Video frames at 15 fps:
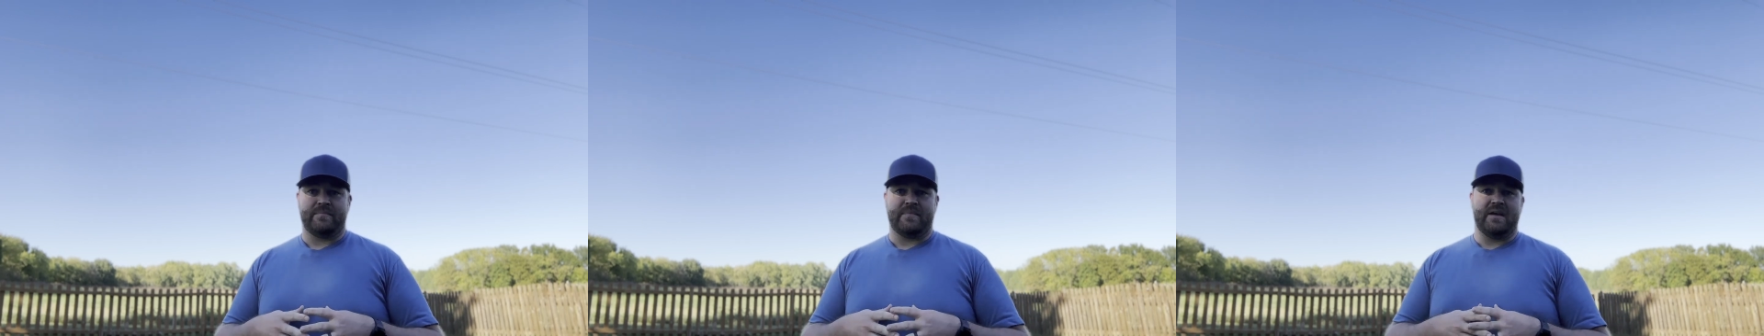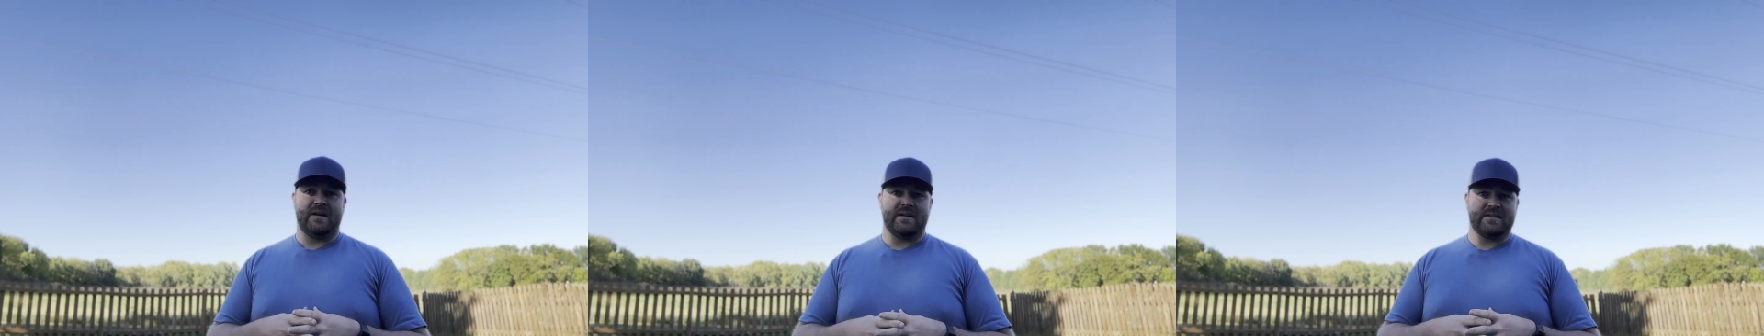
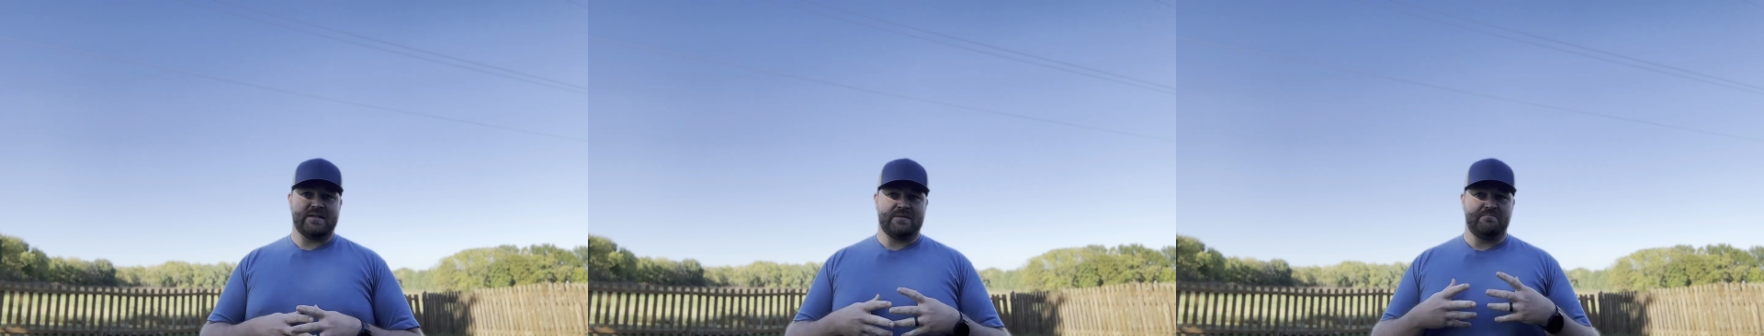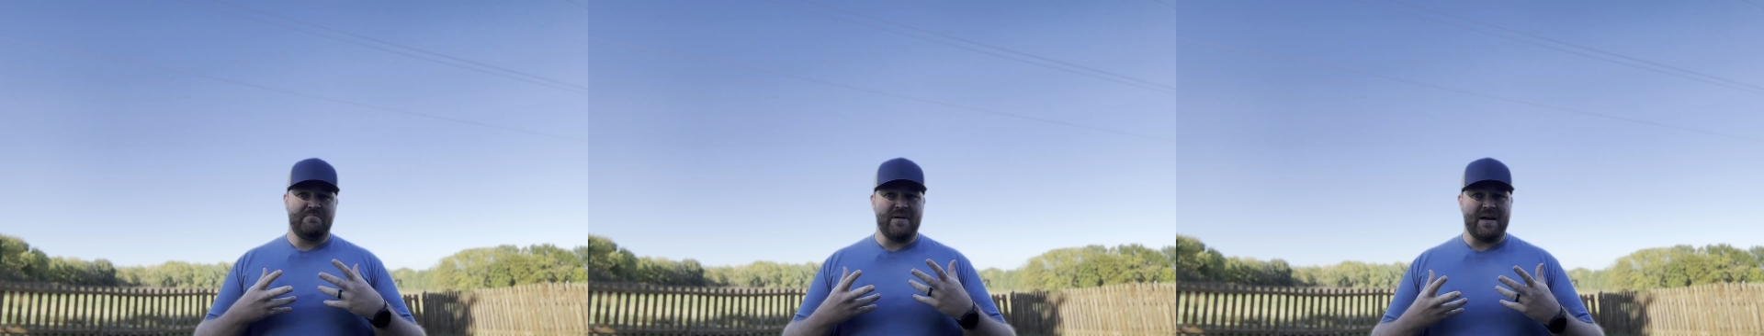It
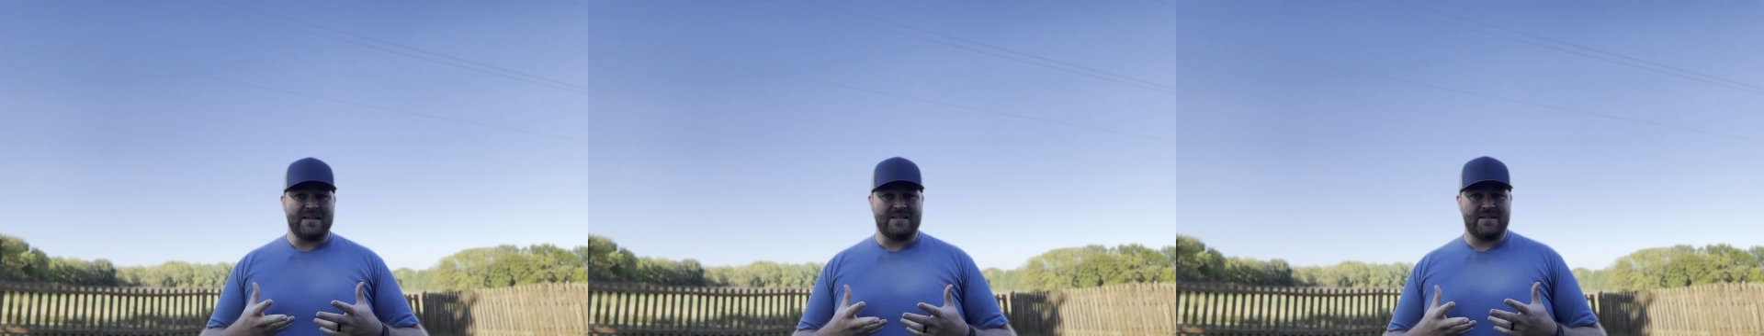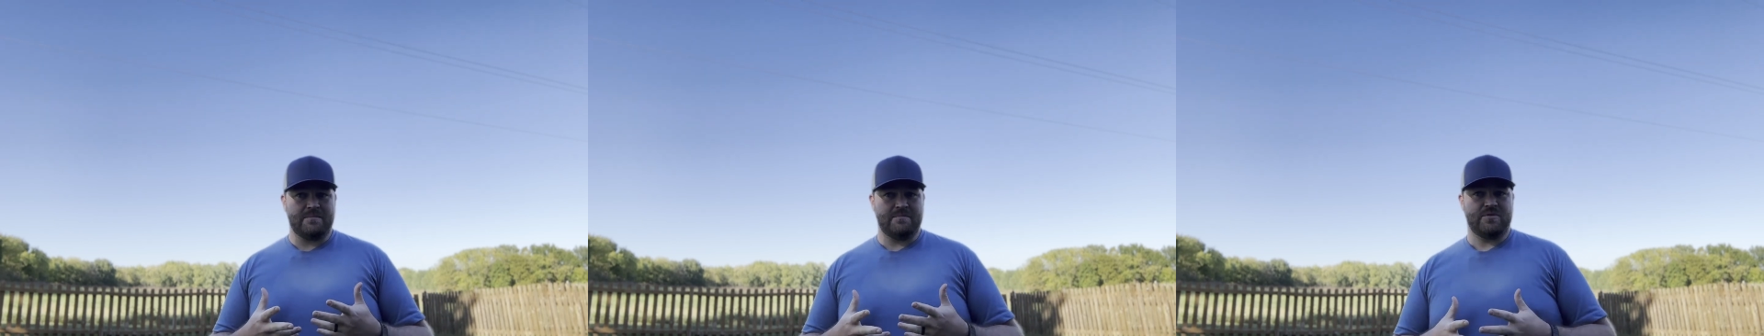is
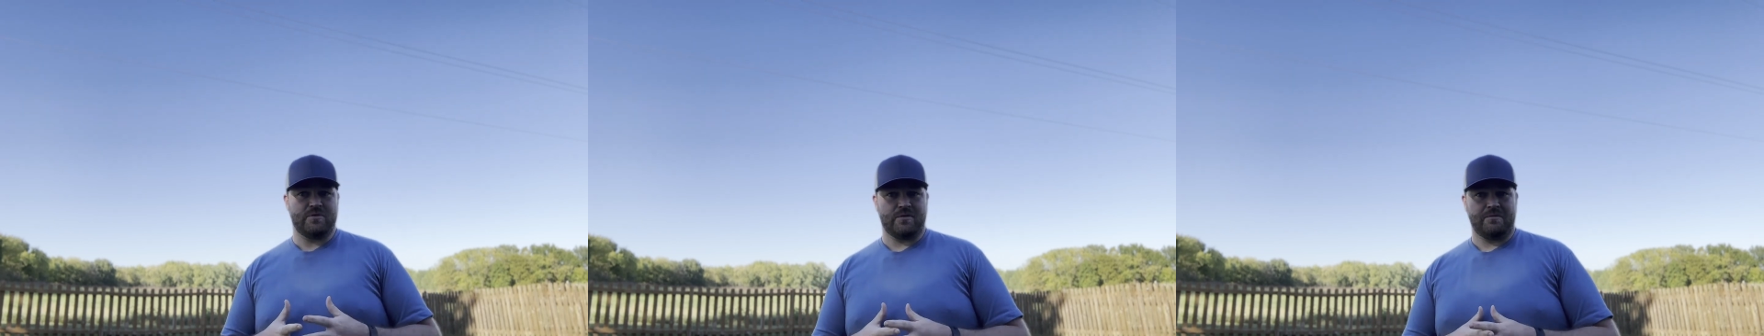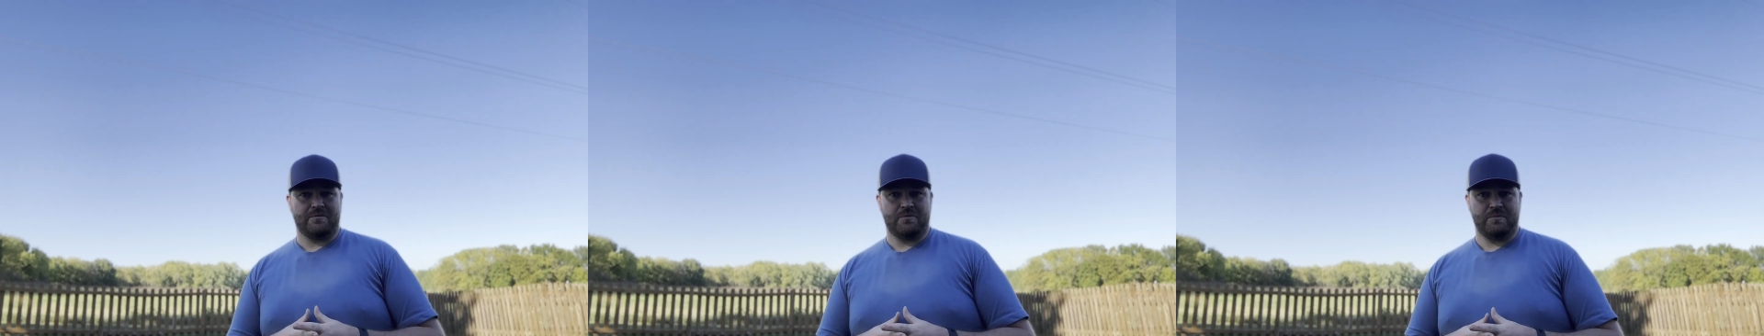best
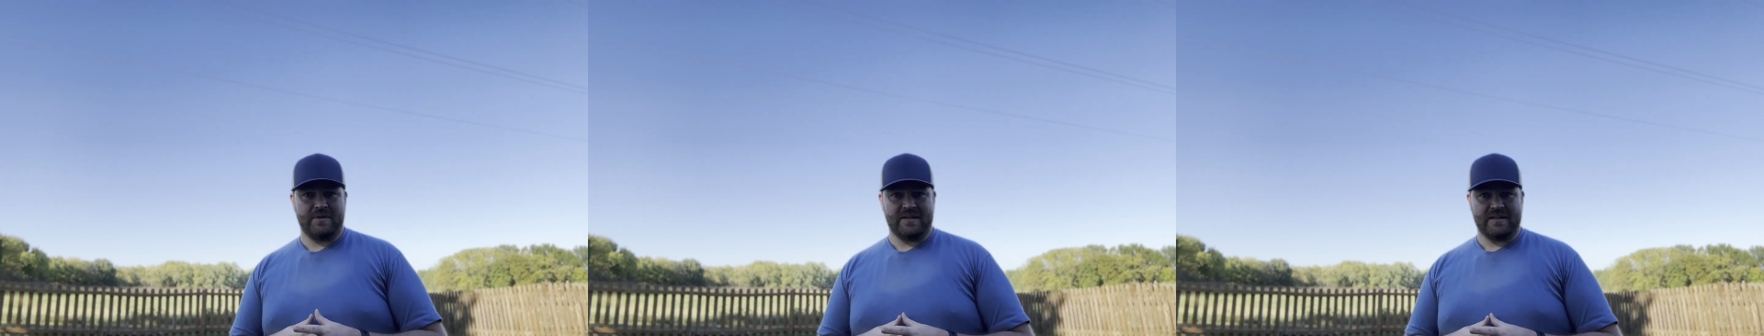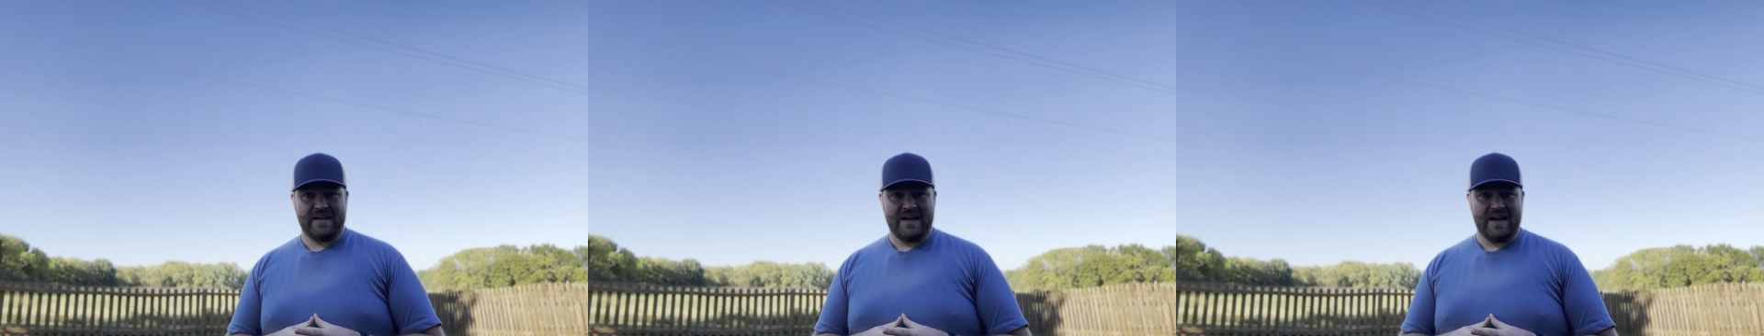observed
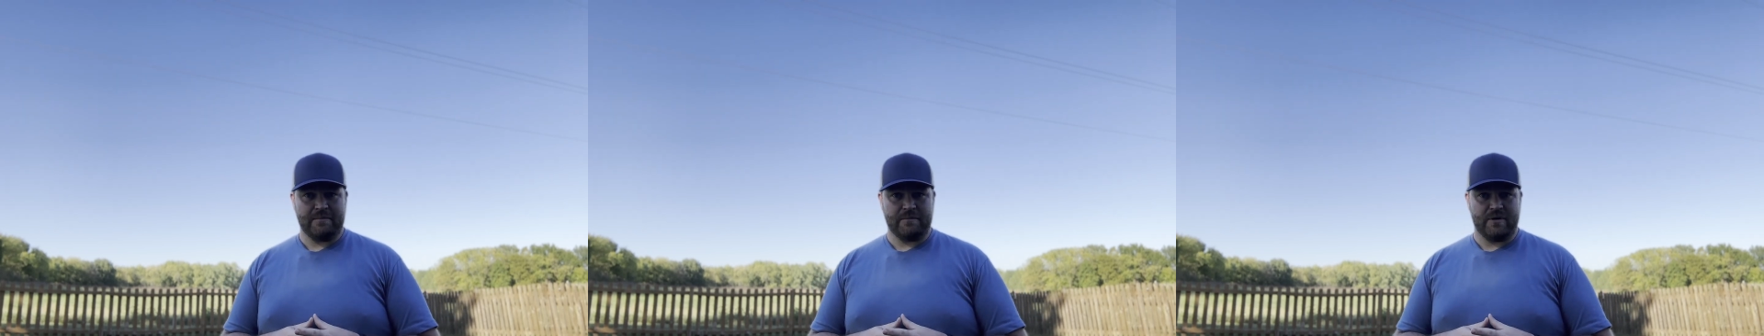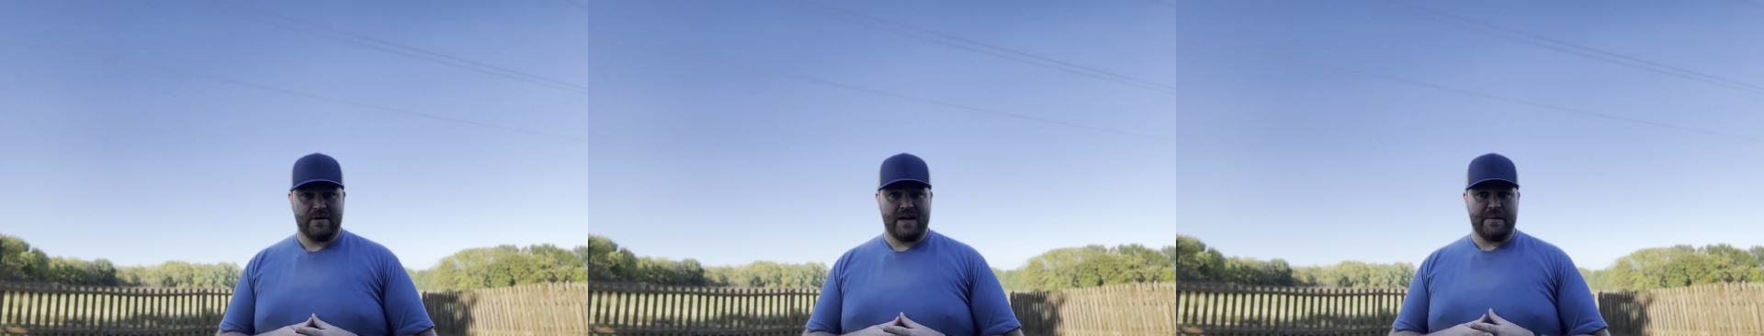with a camera